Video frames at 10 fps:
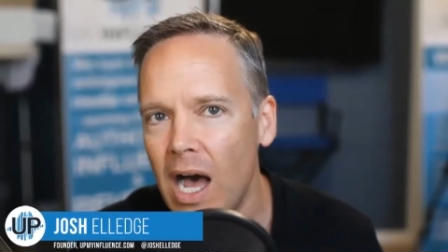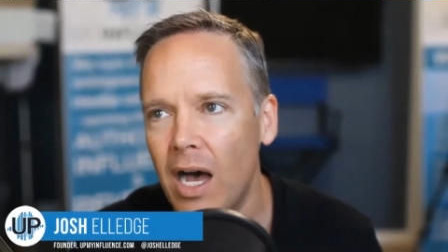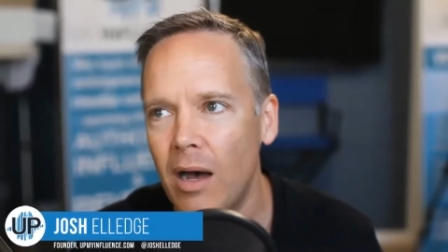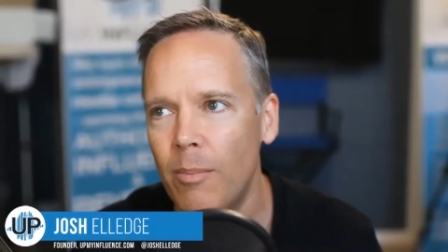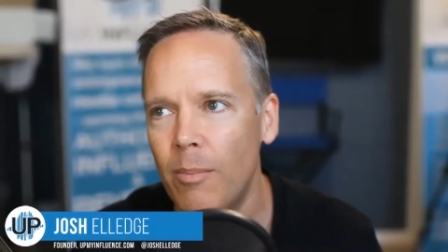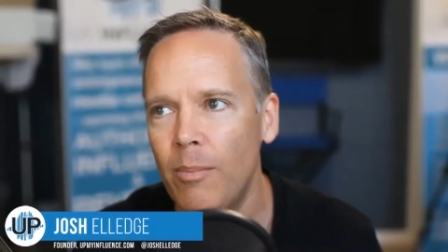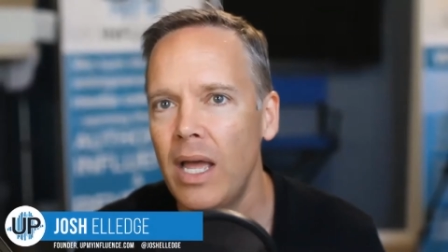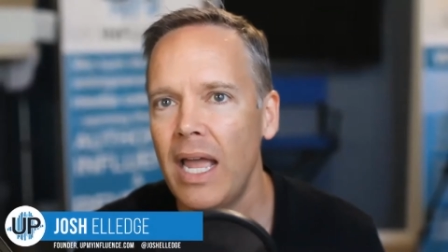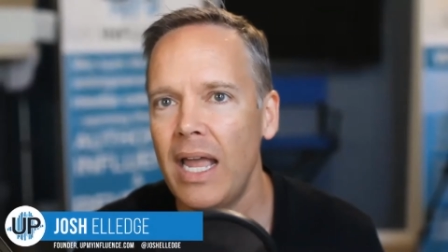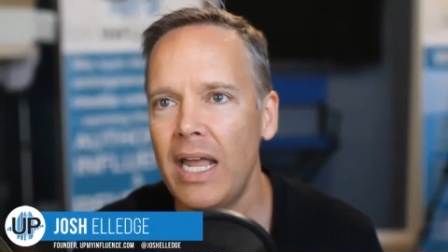
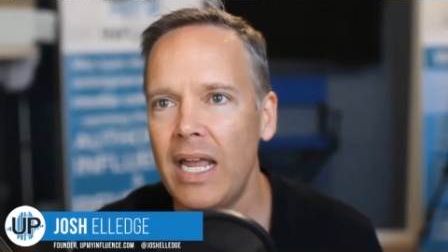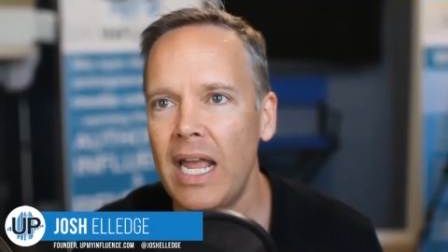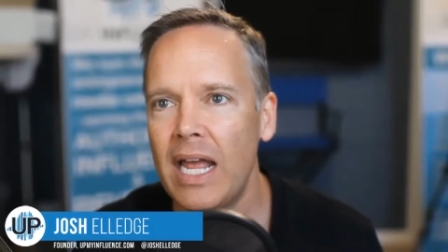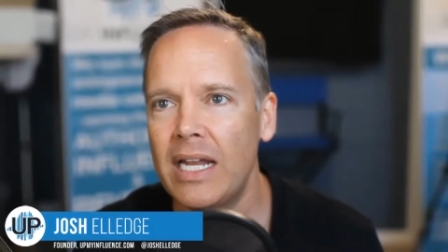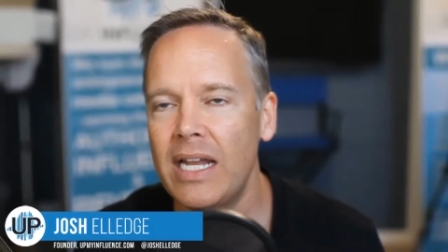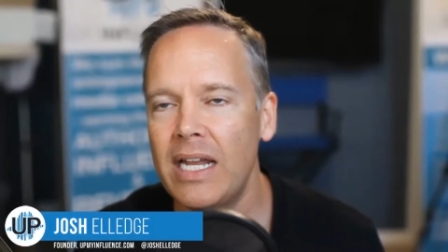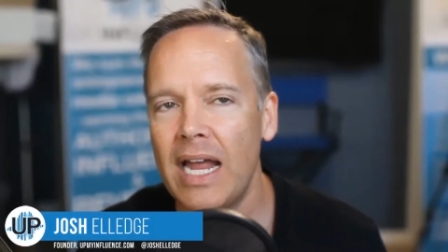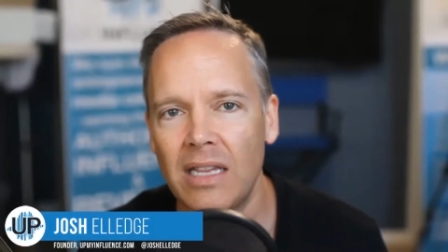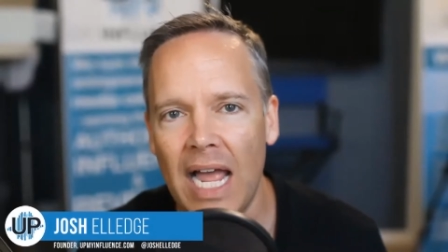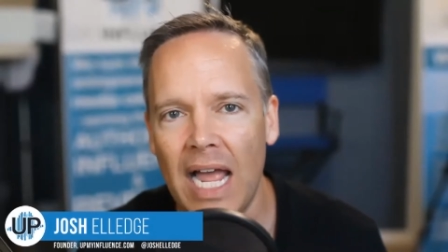
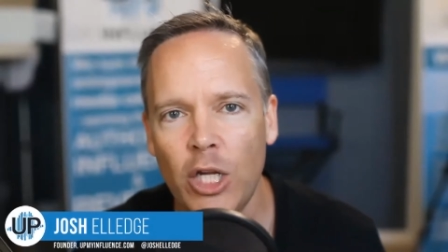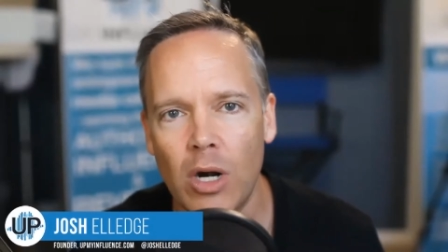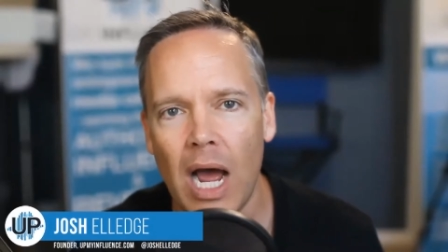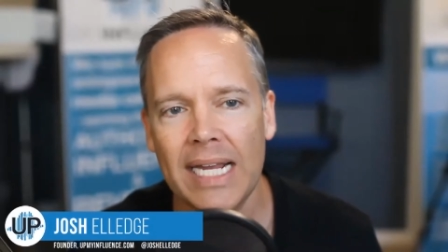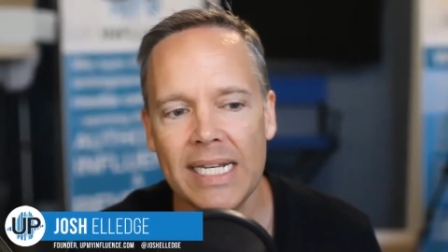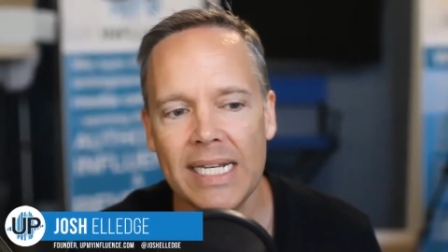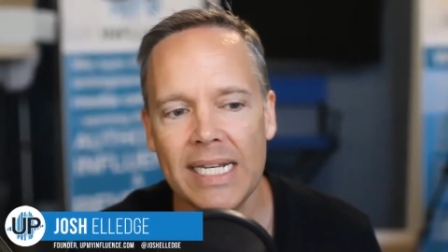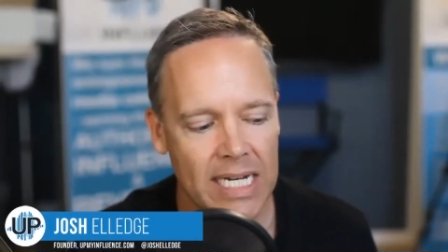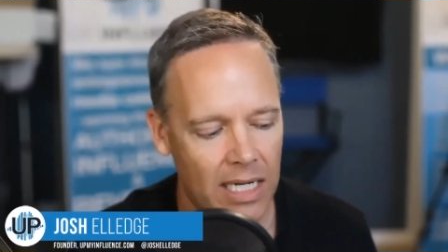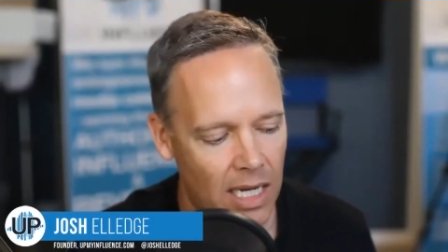And I like your
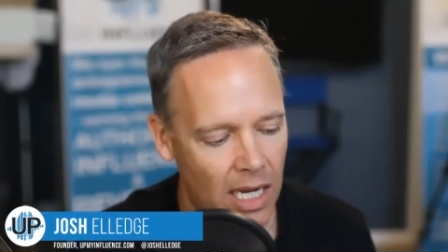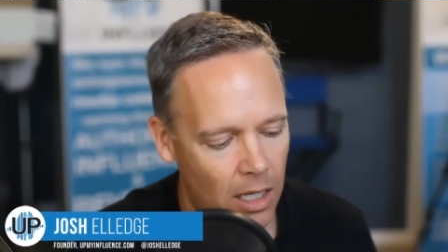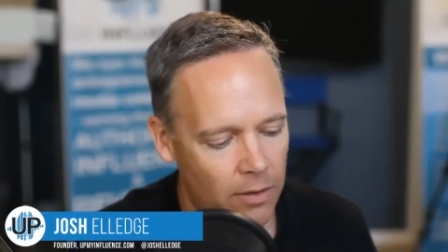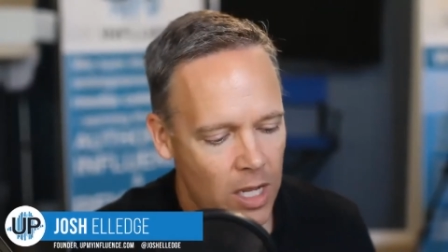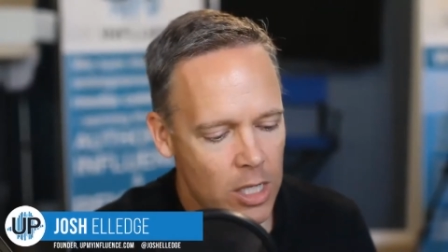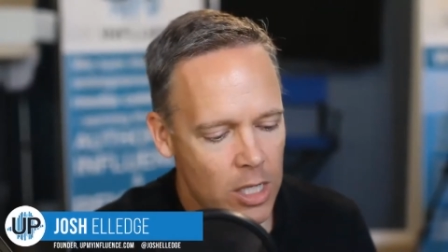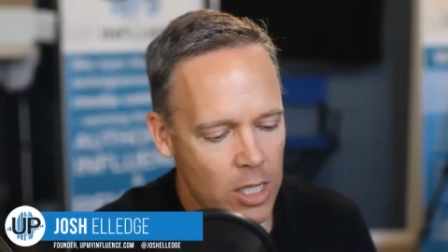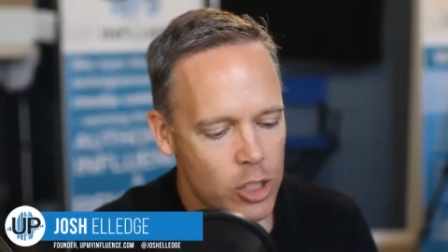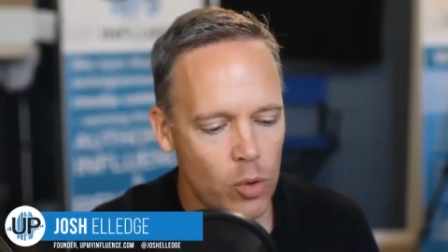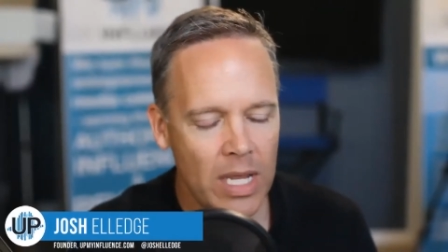idea of
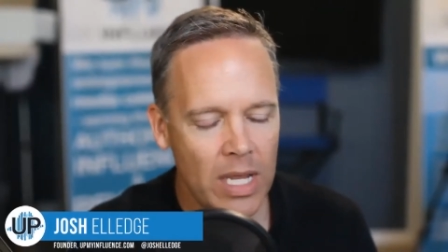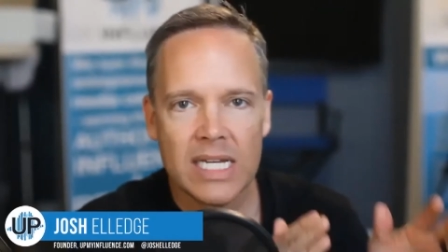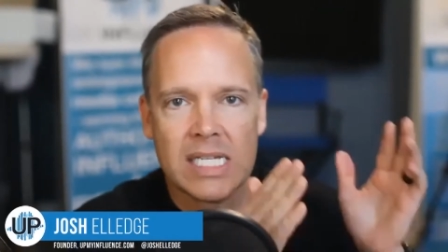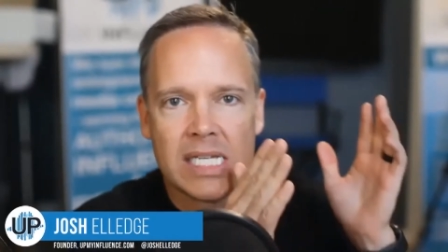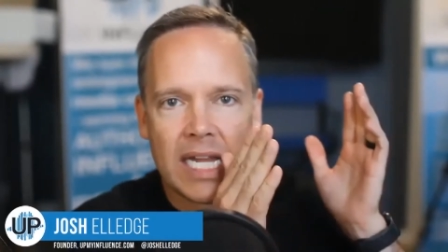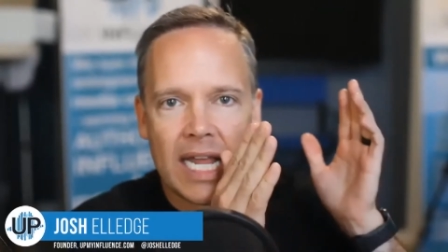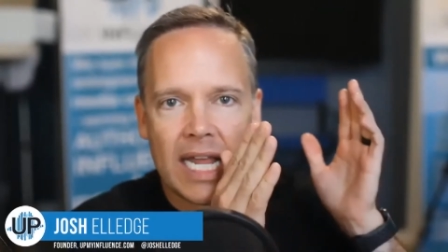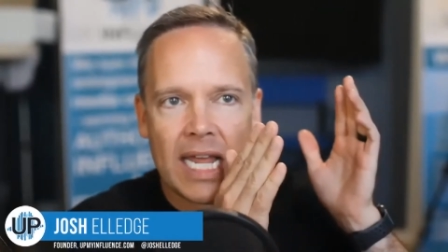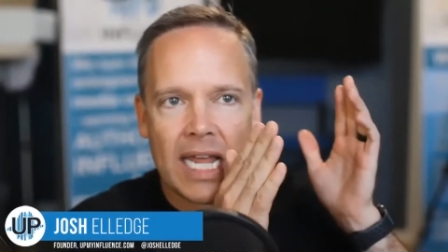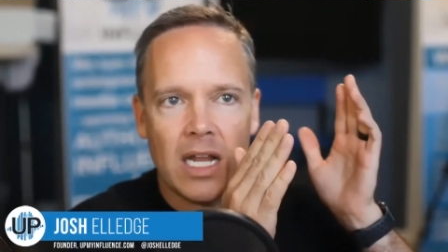doing this
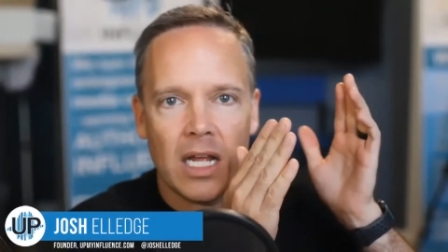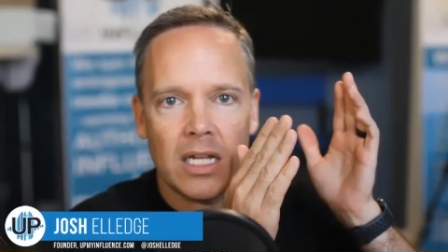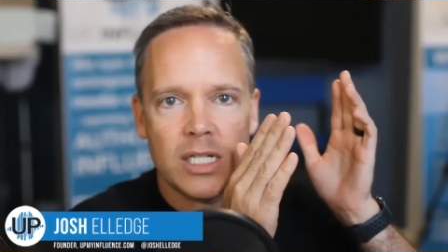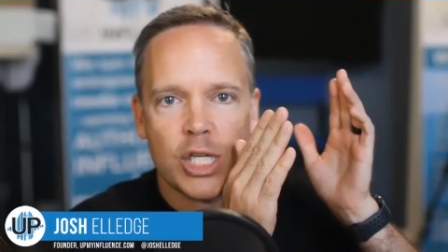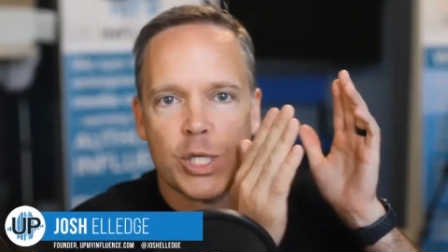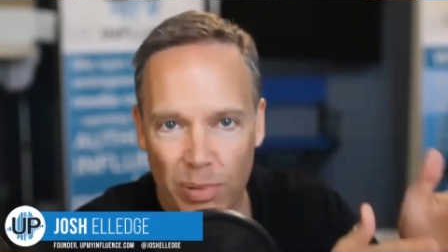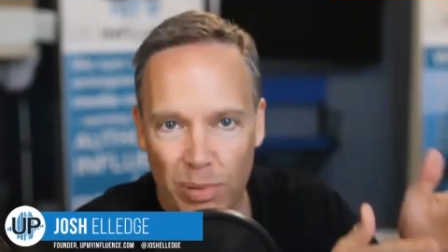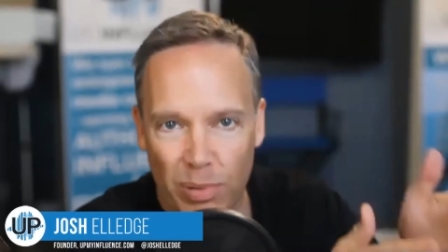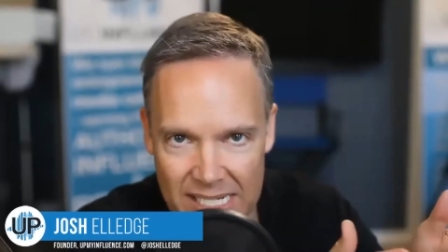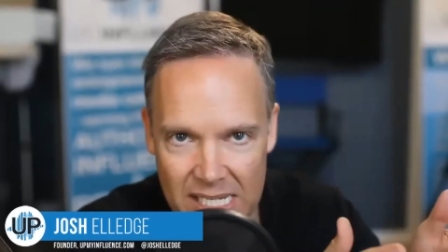in
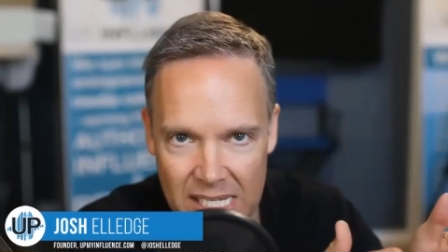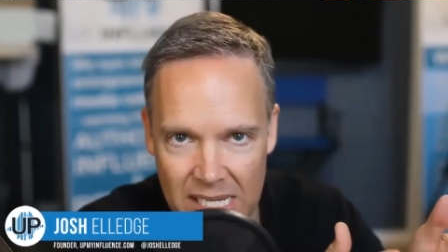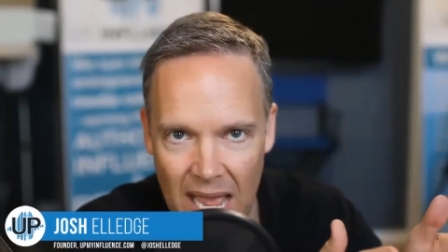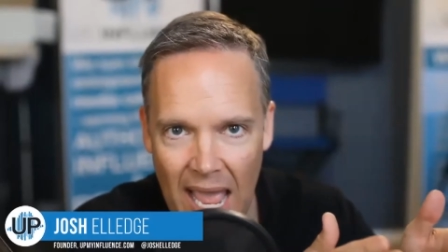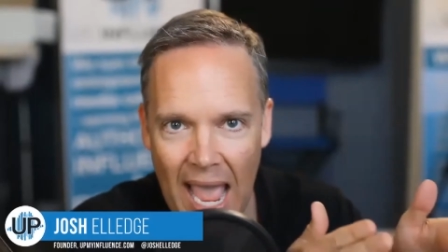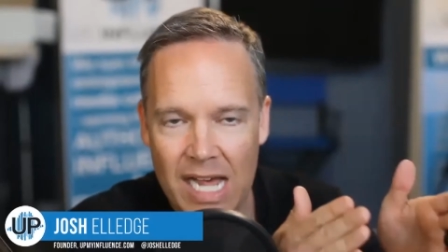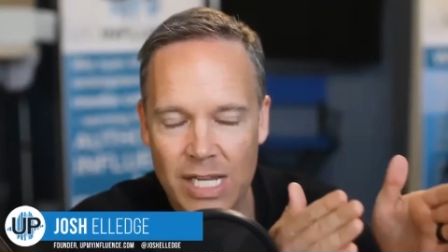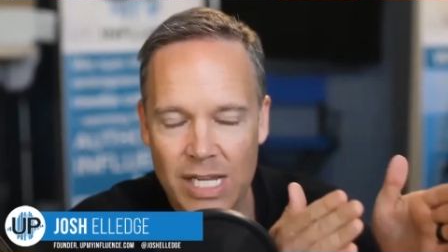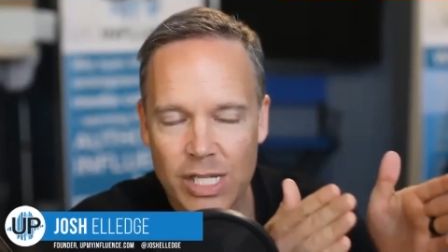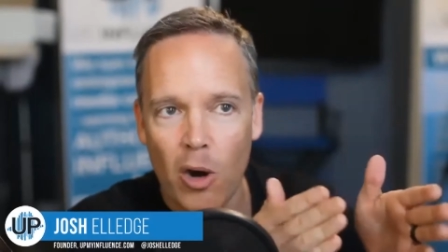sprints
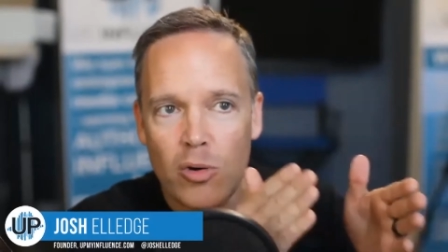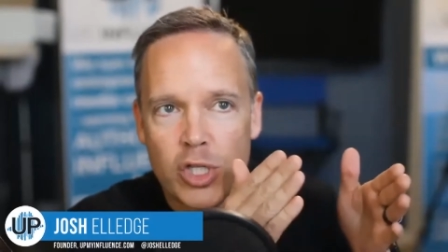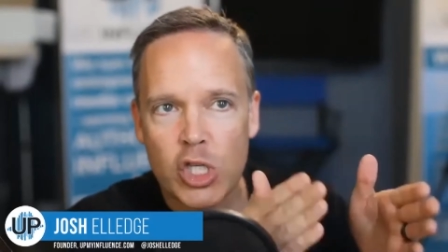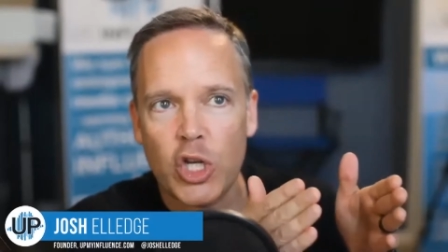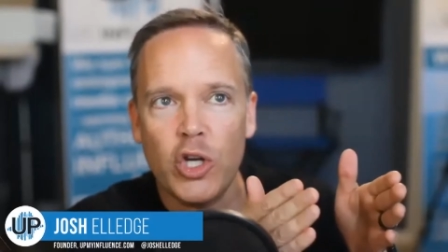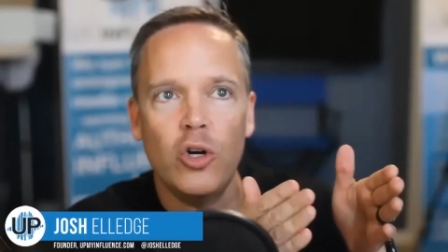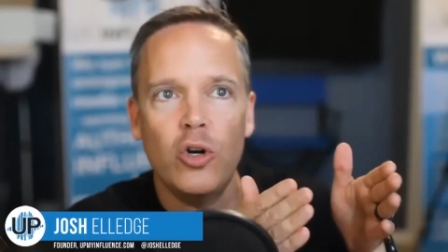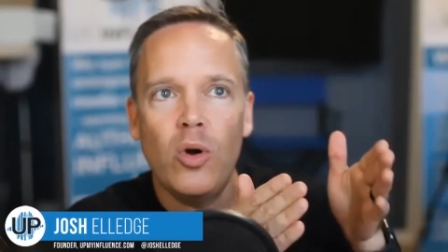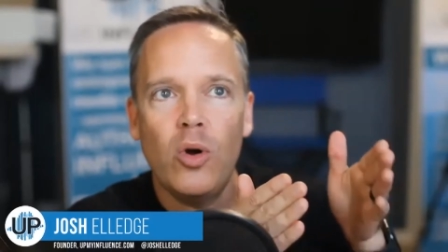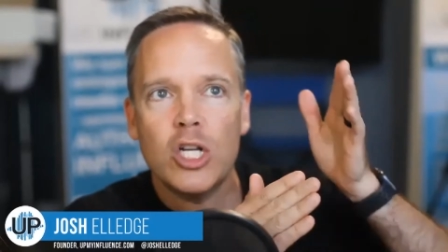as opposed
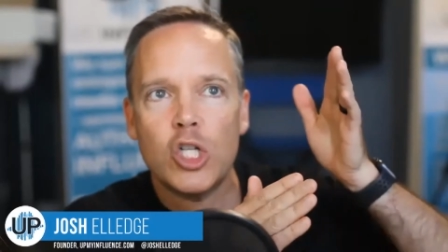to